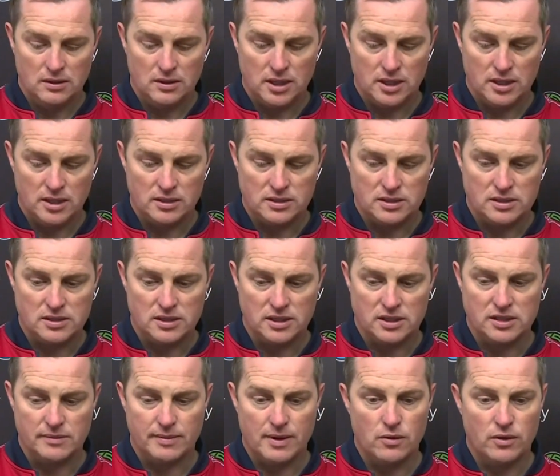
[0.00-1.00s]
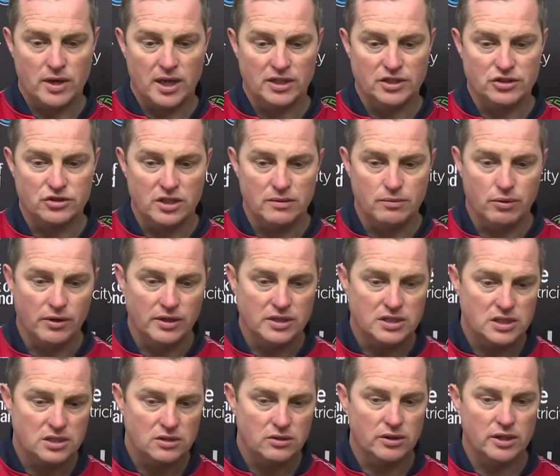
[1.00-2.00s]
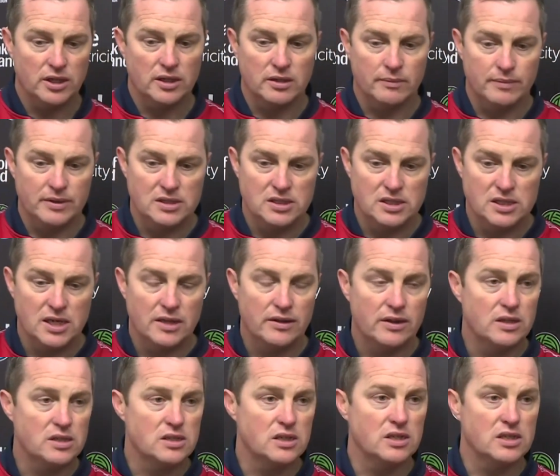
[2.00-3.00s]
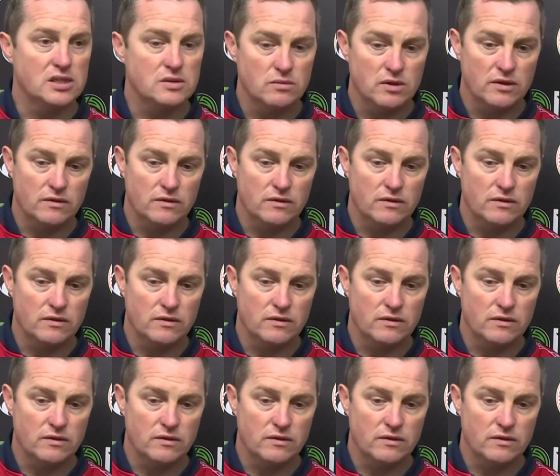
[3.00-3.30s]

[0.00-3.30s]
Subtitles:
it's about getting 3 points tonight at the business end of the season.